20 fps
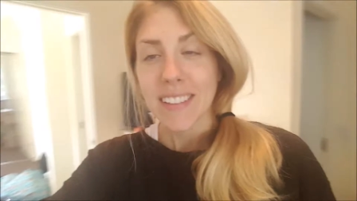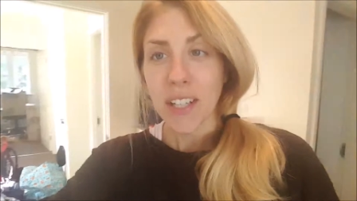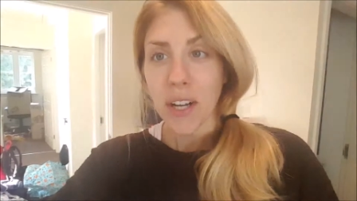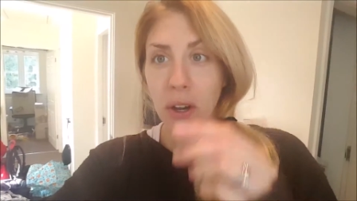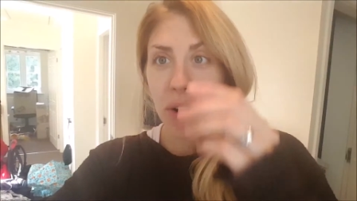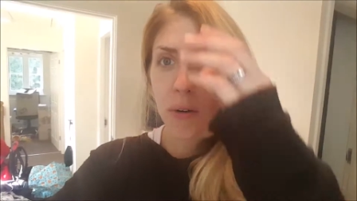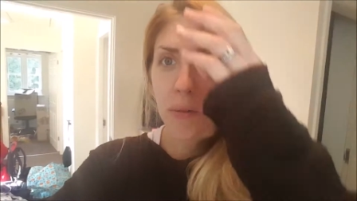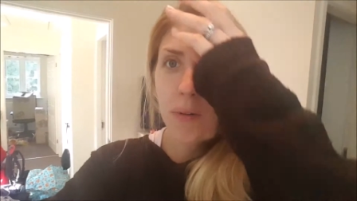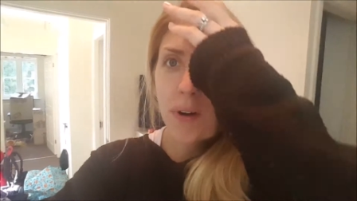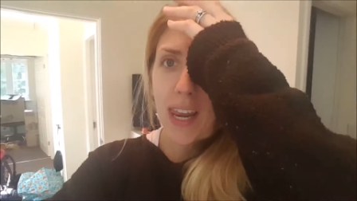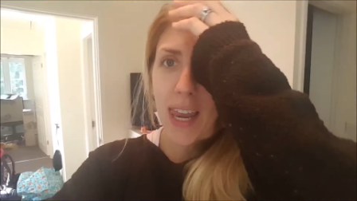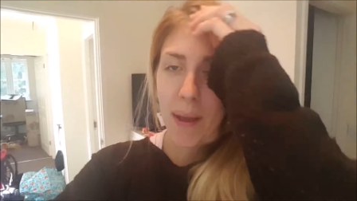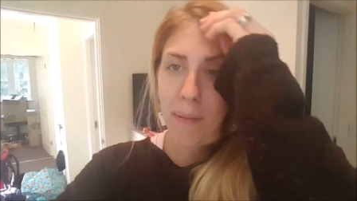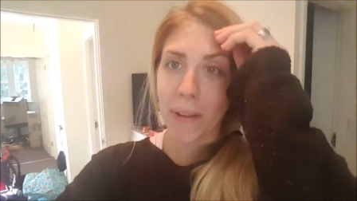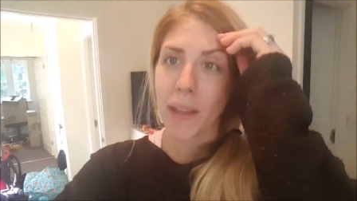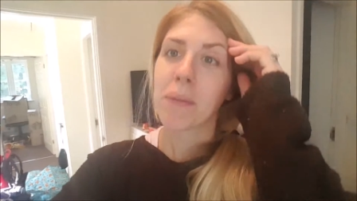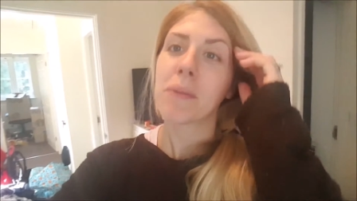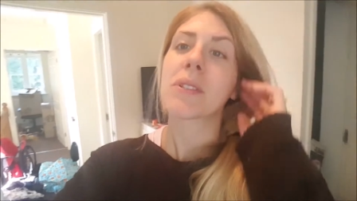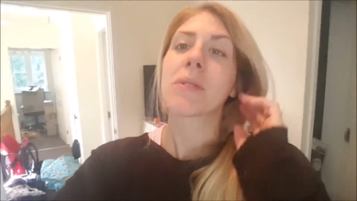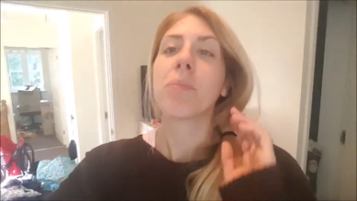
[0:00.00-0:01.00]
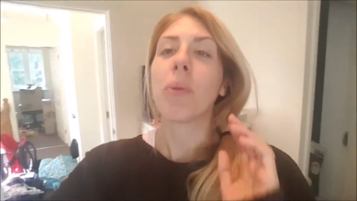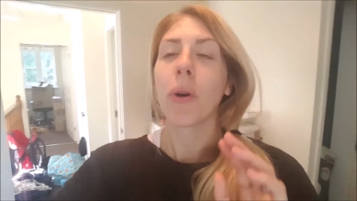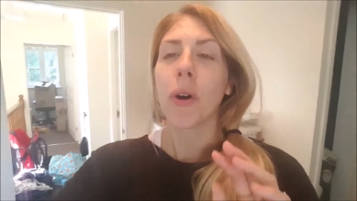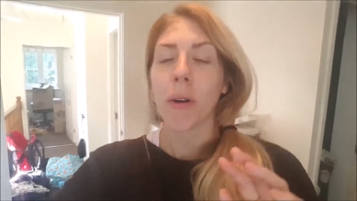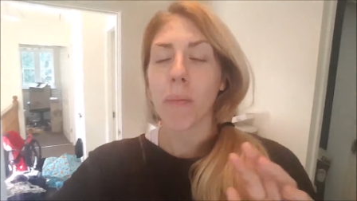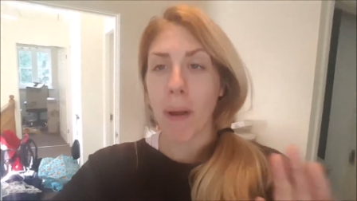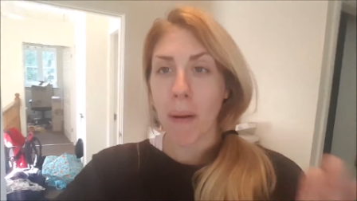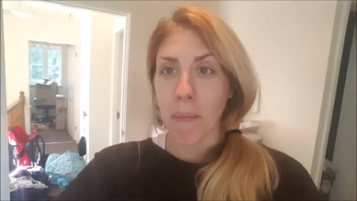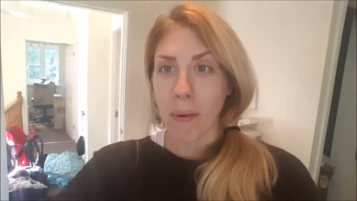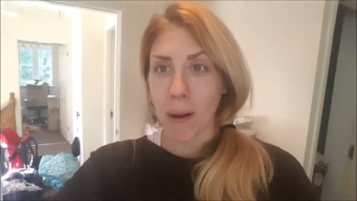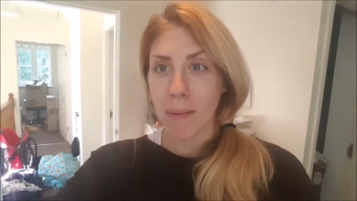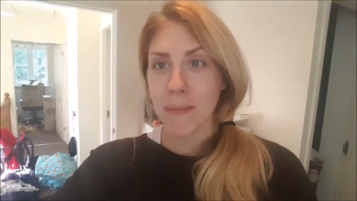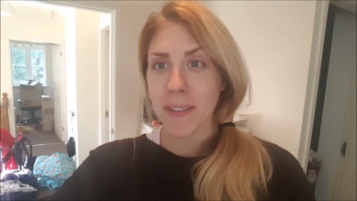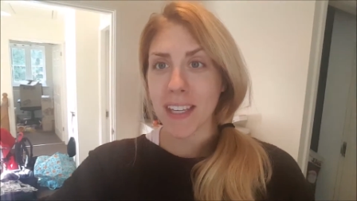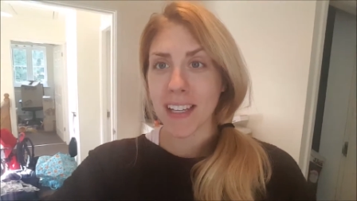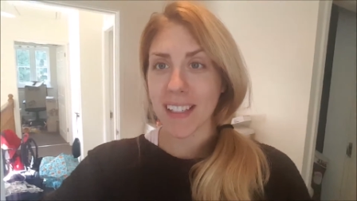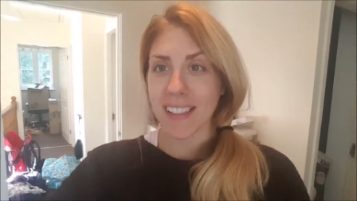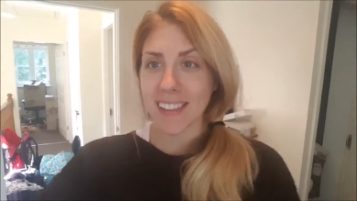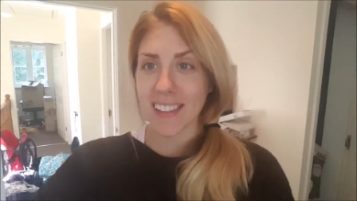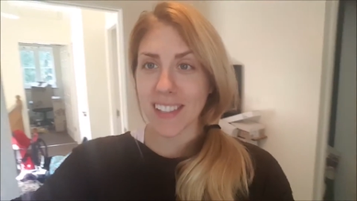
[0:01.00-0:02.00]
so when Emily was born, my mom
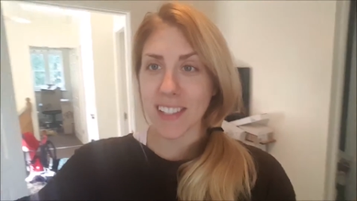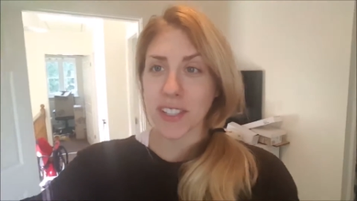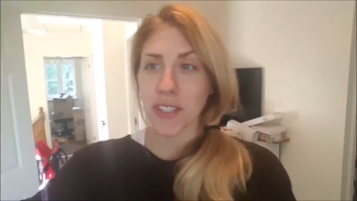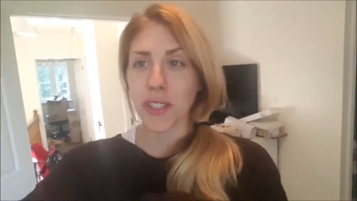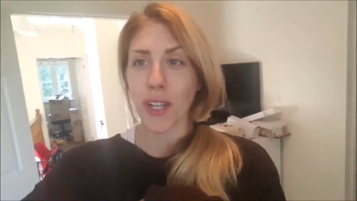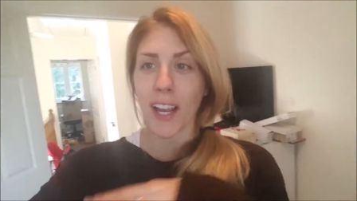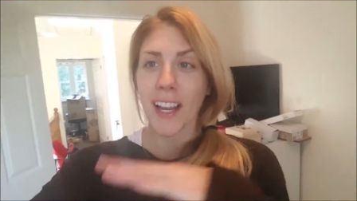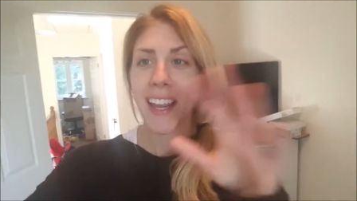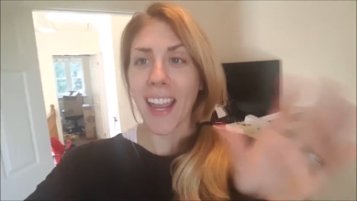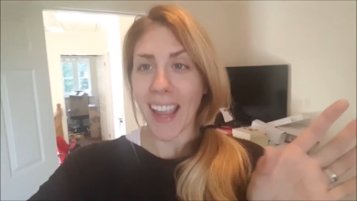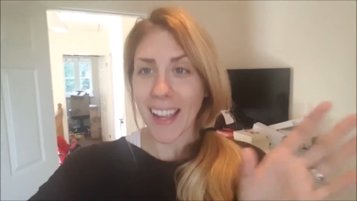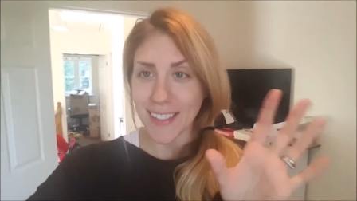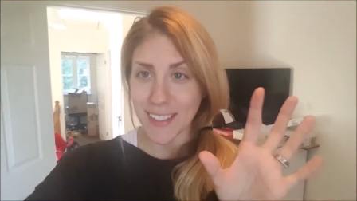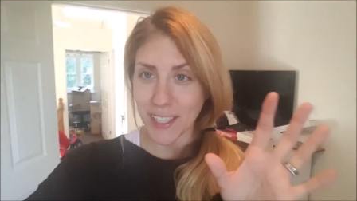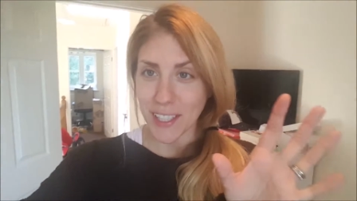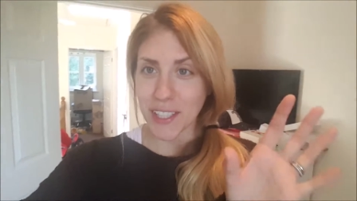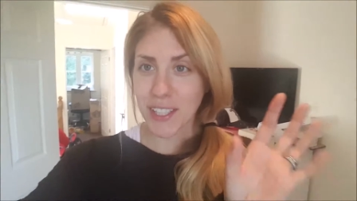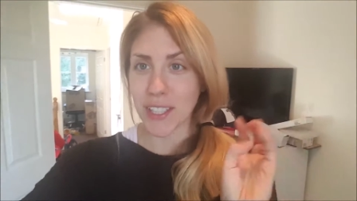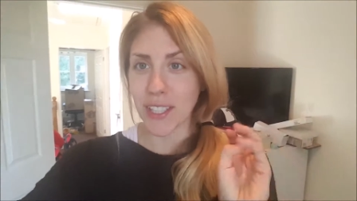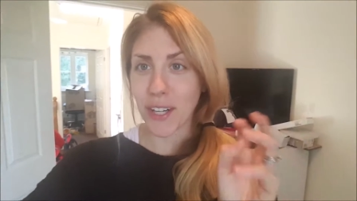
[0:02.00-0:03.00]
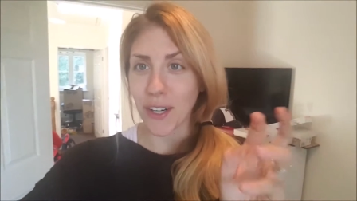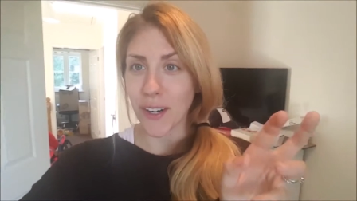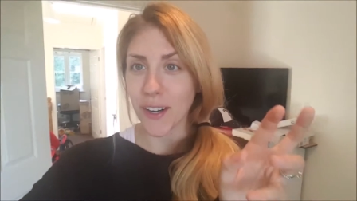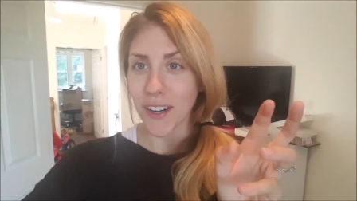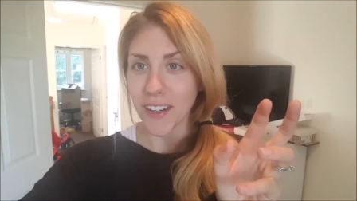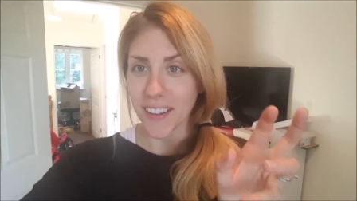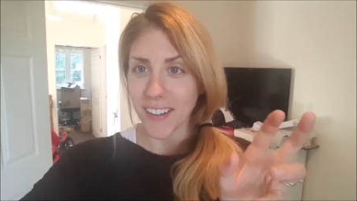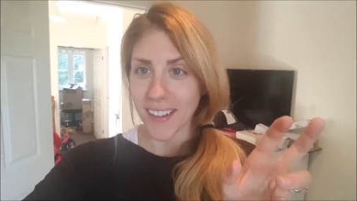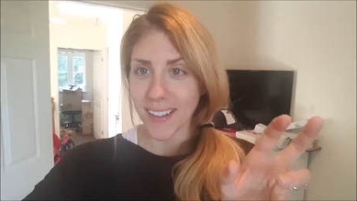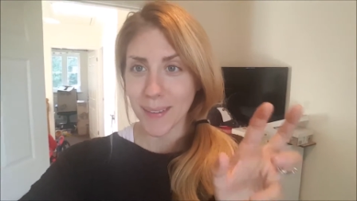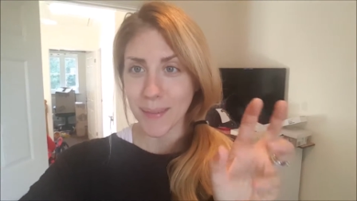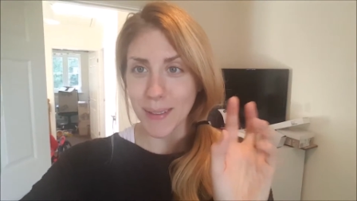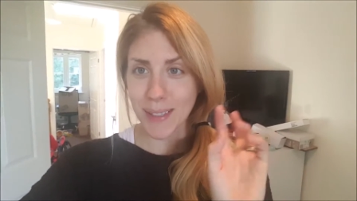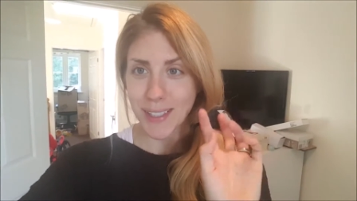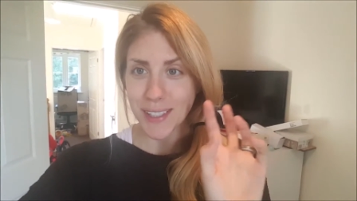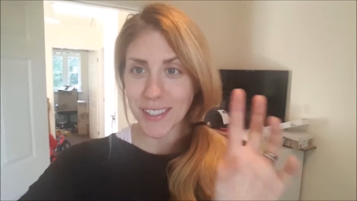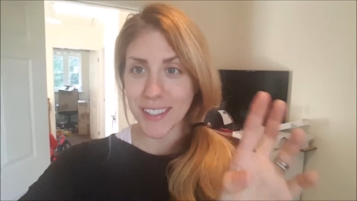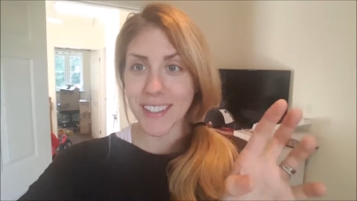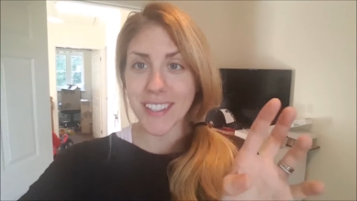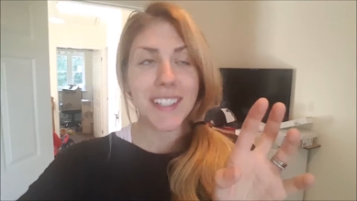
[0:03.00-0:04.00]
sent us this gigantic card, and I'm gonna
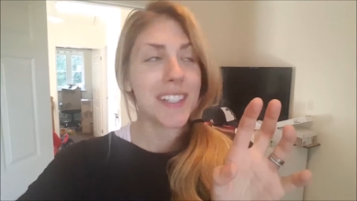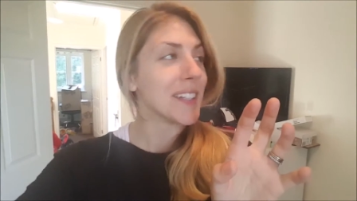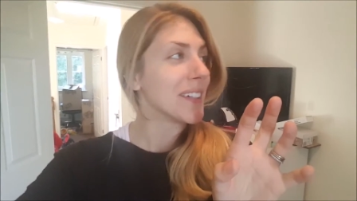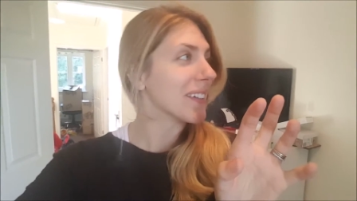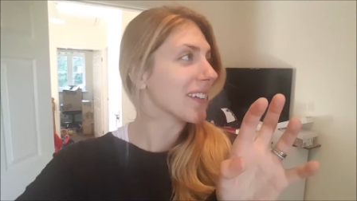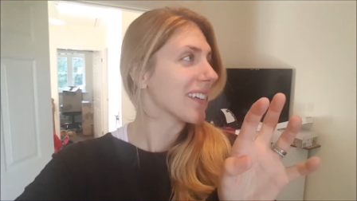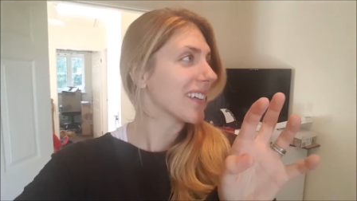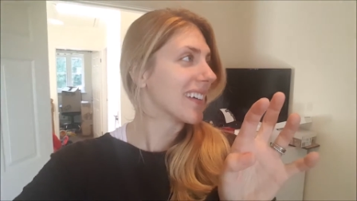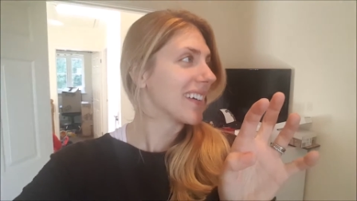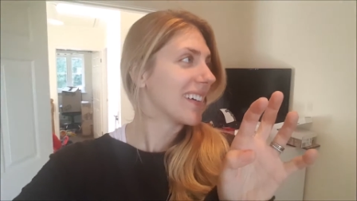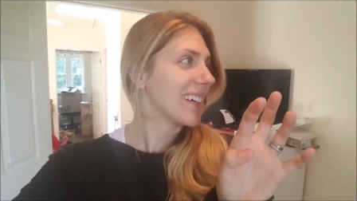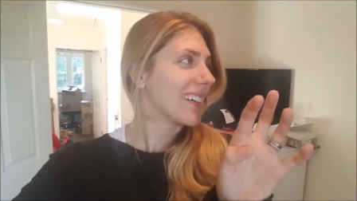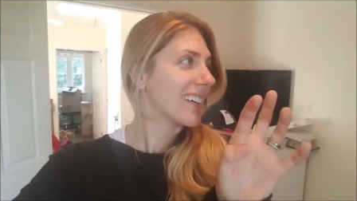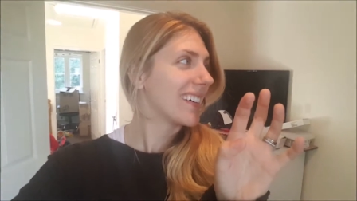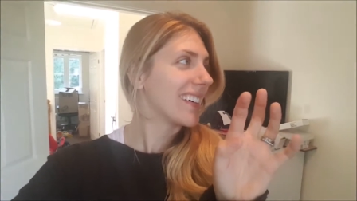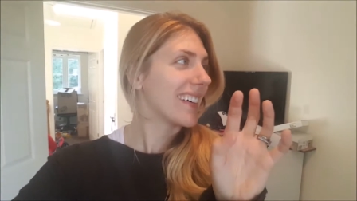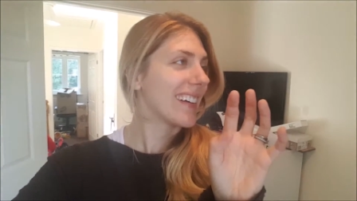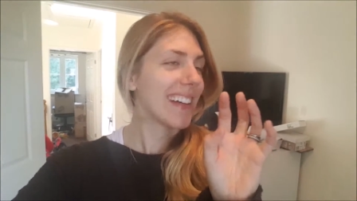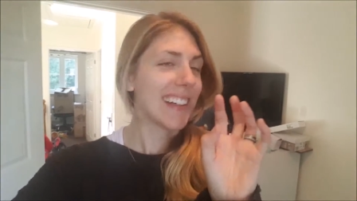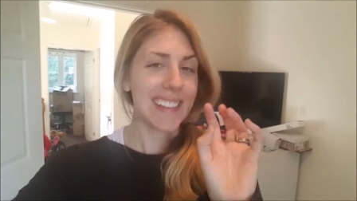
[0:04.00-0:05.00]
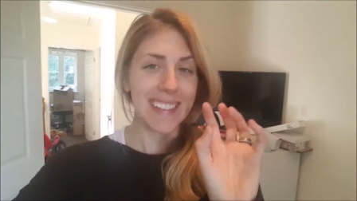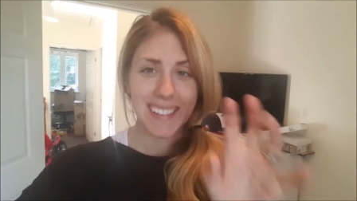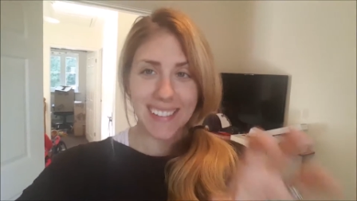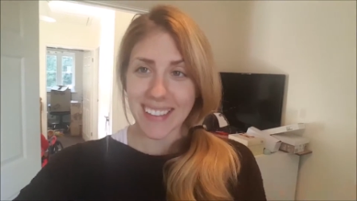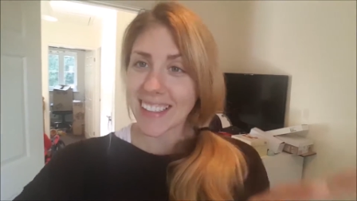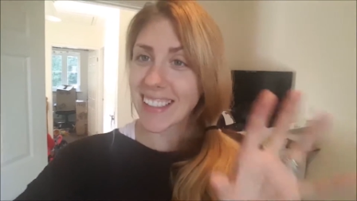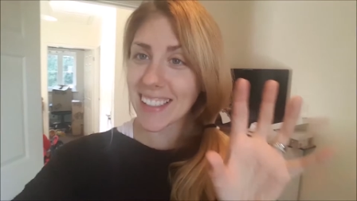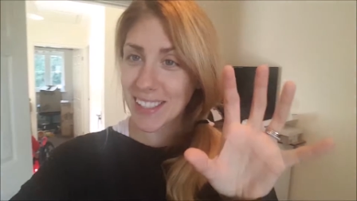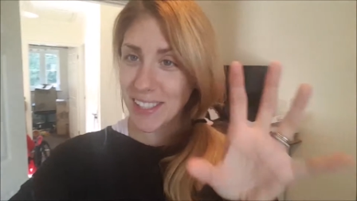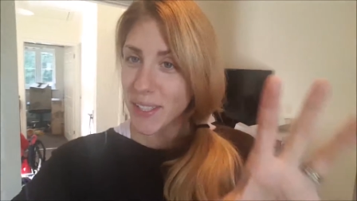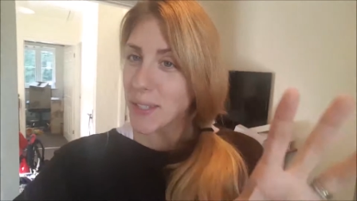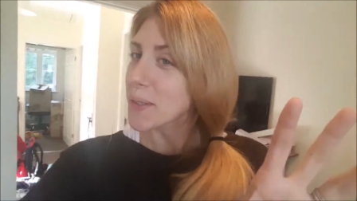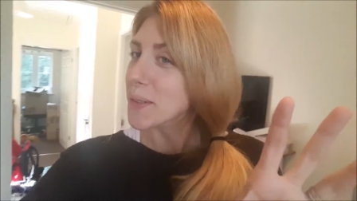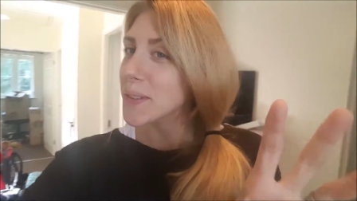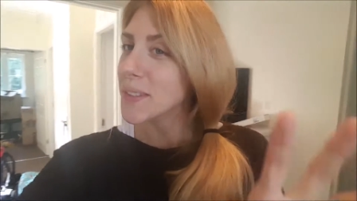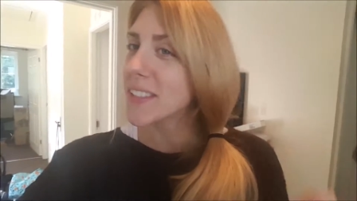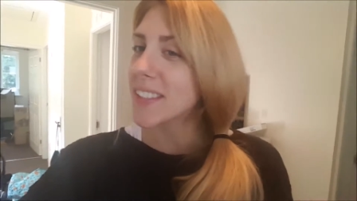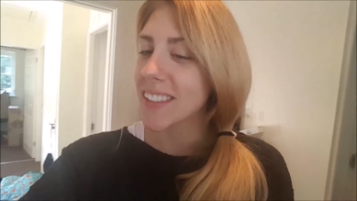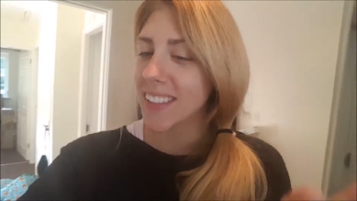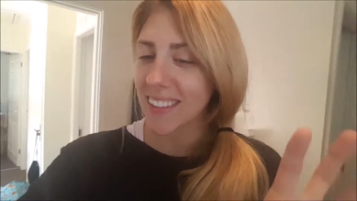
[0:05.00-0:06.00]
show it to you. It's
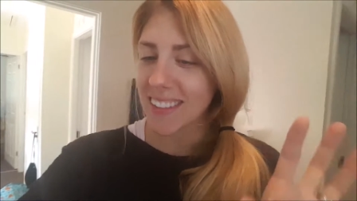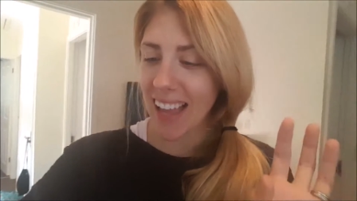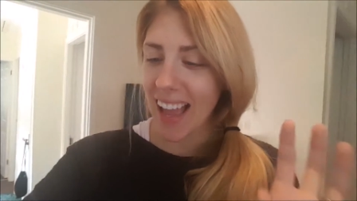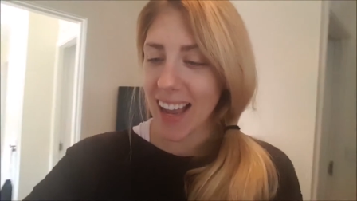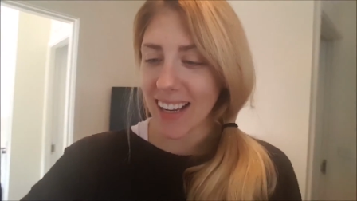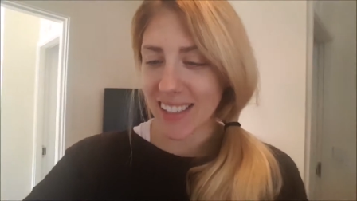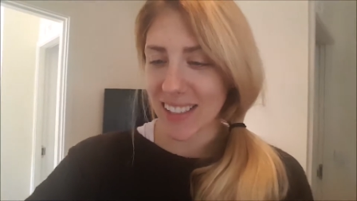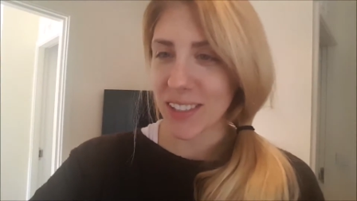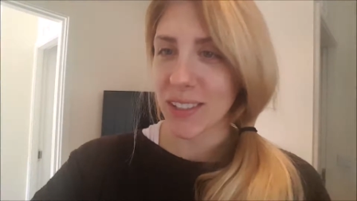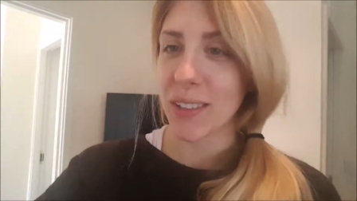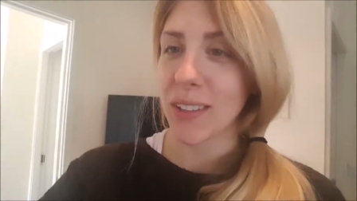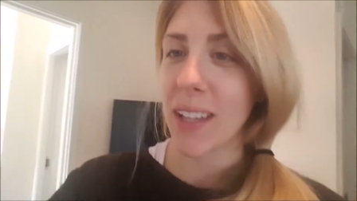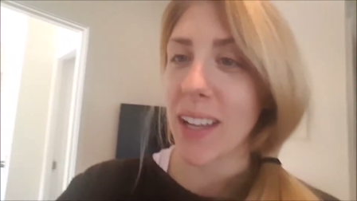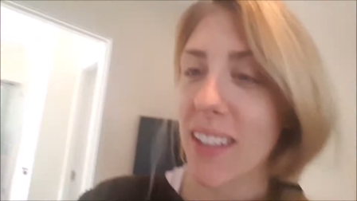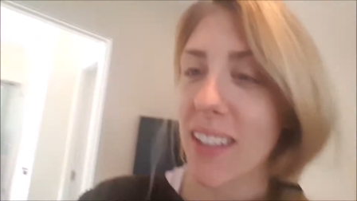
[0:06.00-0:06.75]
huge. It's actually